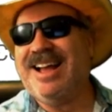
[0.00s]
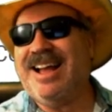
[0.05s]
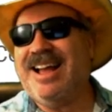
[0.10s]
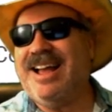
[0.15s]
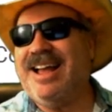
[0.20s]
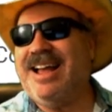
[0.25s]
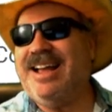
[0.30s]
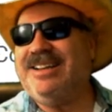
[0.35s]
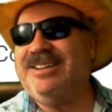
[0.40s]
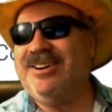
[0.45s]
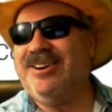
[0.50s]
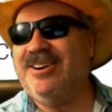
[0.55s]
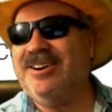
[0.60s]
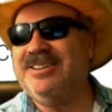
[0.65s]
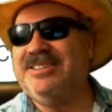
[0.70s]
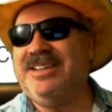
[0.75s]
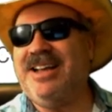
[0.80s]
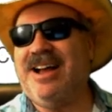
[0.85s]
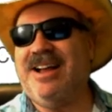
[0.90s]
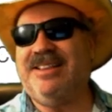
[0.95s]
It
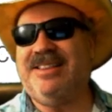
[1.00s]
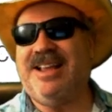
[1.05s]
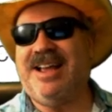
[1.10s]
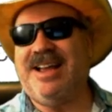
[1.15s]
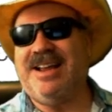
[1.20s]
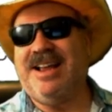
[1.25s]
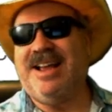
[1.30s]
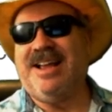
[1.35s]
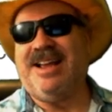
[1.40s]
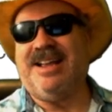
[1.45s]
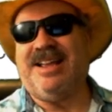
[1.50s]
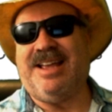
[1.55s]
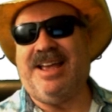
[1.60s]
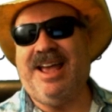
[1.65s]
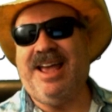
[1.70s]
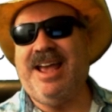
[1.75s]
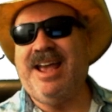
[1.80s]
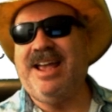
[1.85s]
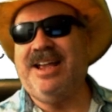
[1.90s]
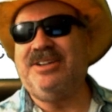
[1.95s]
turns out that
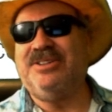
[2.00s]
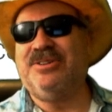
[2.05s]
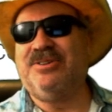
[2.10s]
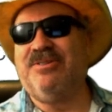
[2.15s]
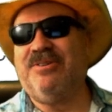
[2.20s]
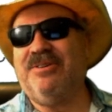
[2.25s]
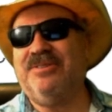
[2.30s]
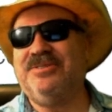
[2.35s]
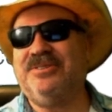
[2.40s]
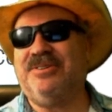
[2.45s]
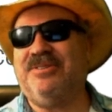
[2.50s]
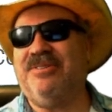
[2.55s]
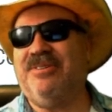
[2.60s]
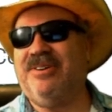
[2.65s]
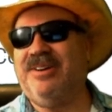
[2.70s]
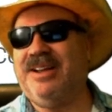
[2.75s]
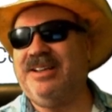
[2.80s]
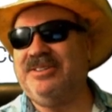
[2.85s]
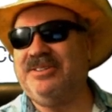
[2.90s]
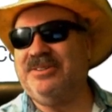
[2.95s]
Gaige
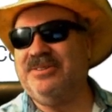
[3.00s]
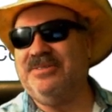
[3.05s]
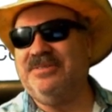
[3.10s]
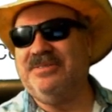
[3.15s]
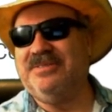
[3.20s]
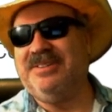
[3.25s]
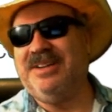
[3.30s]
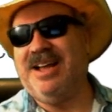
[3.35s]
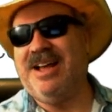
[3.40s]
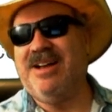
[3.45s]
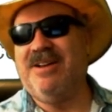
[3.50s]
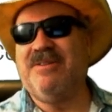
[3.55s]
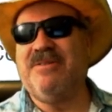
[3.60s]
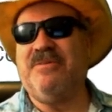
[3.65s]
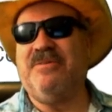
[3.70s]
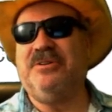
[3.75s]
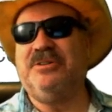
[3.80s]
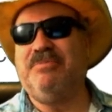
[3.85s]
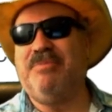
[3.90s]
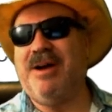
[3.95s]
Grosskreutz, who now
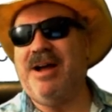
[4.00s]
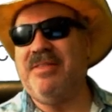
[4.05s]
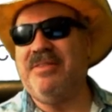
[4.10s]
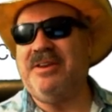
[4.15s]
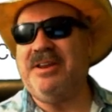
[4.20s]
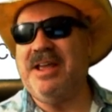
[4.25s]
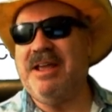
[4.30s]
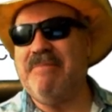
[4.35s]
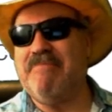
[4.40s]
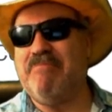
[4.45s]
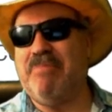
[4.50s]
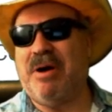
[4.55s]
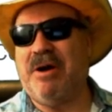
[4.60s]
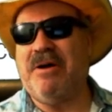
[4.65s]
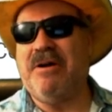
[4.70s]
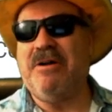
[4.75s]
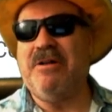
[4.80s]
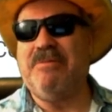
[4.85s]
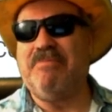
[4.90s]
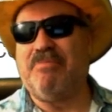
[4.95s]
goes by the name
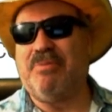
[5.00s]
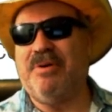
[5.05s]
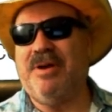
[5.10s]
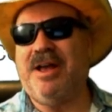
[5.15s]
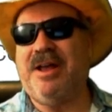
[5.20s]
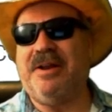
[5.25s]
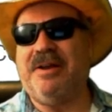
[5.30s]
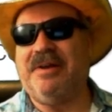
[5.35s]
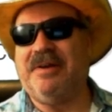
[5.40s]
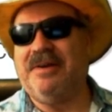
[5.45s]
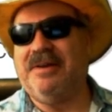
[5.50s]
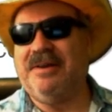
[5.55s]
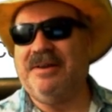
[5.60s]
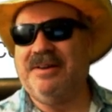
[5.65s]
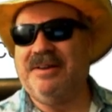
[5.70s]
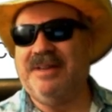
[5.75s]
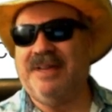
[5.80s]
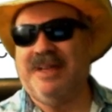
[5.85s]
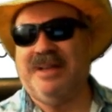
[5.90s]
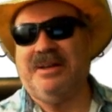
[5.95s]
Paul
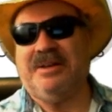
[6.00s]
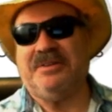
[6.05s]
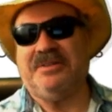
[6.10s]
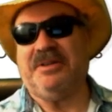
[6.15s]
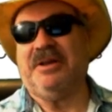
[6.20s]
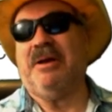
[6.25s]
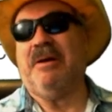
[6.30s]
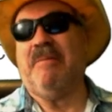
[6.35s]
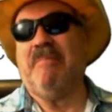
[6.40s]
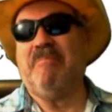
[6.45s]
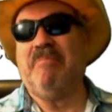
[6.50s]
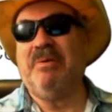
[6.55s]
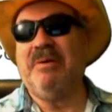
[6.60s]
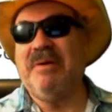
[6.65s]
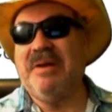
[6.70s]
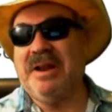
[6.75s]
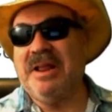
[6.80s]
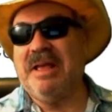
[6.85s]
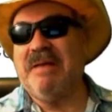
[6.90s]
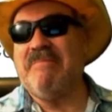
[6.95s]
Prediger, is
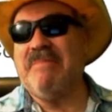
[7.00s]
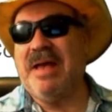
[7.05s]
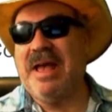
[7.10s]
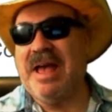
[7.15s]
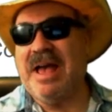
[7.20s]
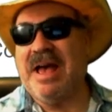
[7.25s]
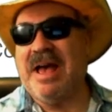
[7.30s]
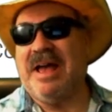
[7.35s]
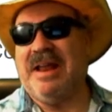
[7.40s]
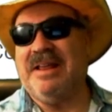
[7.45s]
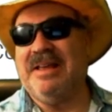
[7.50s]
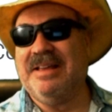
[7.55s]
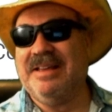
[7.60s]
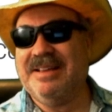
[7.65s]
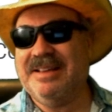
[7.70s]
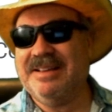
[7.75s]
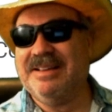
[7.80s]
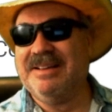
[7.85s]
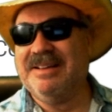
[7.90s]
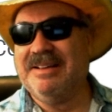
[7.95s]
pretty mad.
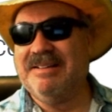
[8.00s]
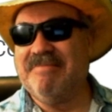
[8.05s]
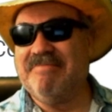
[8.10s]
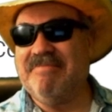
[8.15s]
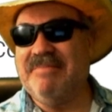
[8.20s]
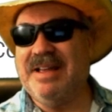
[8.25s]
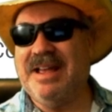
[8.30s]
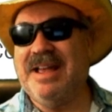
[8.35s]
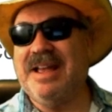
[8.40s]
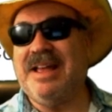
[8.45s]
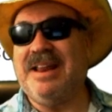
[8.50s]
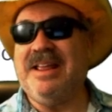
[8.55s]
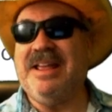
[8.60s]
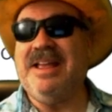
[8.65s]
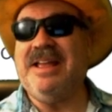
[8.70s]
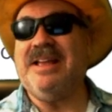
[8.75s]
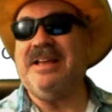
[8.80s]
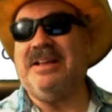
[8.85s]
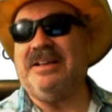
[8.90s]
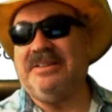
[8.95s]
Man,
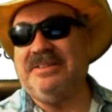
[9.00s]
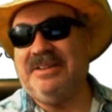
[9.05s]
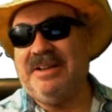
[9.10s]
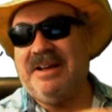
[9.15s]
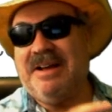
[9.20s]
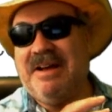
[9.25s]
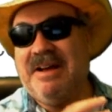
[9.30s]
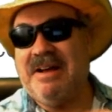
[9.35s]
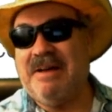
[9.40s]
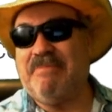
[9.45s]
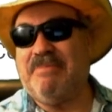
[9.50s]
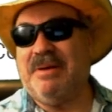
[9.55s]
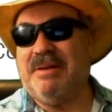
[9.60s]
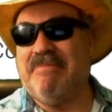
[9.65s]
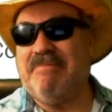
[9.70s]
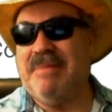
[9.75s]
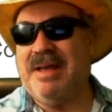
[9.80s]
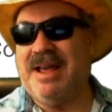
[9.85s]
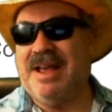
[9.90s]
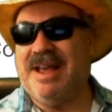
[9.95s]
he is
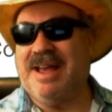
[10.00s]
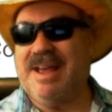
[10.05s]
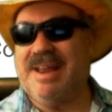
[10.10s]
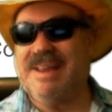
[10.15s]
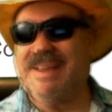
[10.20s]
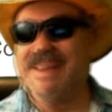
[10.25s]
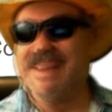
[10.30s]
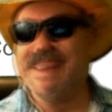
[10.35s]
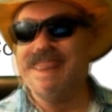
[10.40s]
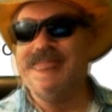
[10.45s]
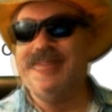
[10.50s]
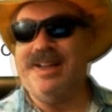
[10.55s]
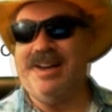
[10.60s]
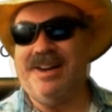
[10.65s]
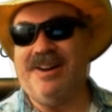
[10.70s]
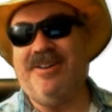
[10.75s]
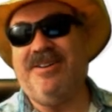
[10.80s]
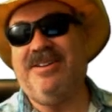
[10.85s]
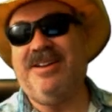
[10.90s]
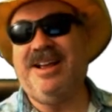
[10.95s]
hopping mad. And
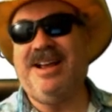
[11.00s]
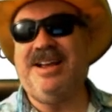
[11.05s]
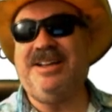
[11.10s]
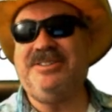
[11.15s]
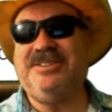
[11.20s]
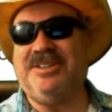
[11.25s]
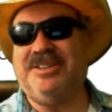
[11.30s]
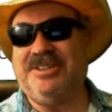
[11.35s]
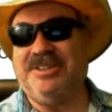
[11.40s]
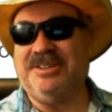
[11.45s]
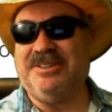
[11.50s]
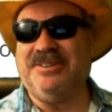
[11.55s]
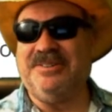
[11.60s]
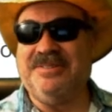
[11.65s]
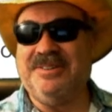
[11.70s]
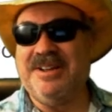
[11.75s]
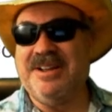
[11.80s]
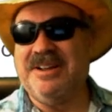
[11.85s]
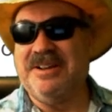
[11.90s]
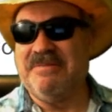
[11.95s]
it all has to
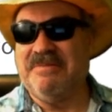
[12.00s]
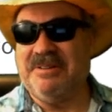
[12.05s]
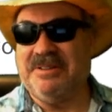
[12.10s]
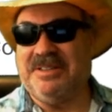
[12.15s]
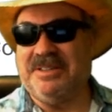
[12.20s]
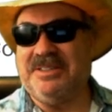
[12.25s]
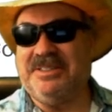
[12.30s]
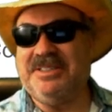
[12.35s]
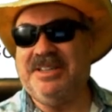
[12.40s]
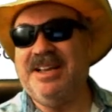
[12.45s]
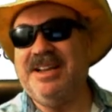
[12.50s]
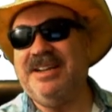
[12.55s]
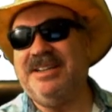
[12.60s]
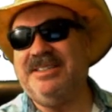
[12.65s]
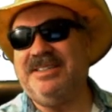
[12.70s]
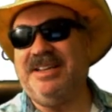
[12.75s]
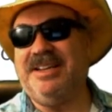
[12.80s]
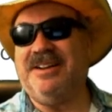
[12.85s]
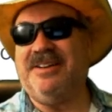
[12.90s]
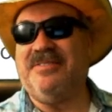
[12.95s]
do with the
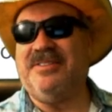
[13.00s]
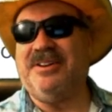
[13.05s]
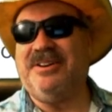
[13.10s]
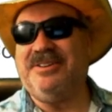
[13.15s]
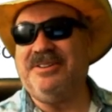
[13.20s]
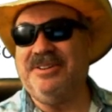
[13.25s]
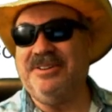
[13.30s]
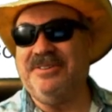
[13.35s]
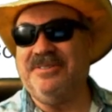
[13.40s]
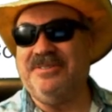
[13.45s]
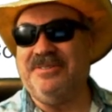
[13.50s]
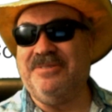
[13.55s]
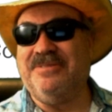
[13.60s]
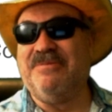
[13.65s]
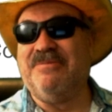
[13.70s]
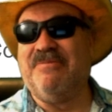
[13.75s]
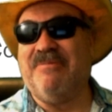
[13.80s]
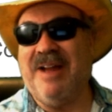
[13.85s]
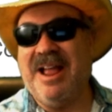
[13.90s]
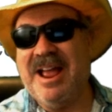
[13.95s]
sentencing of the dude who
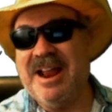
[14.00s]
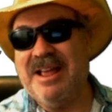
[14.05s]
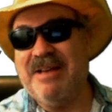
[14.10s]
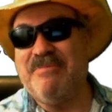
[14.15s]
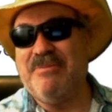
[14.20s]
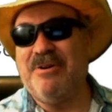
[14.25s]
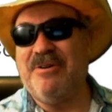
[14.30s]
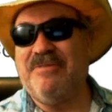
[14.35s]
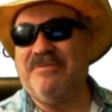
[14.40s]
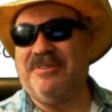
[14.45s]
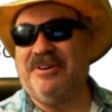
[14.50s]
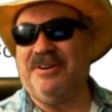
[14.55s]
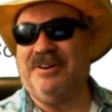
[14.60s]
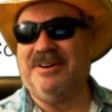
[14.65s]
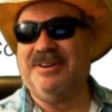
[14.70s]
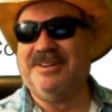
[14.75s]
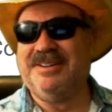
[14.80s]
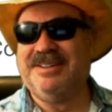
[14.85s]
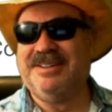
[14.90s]
ran him over.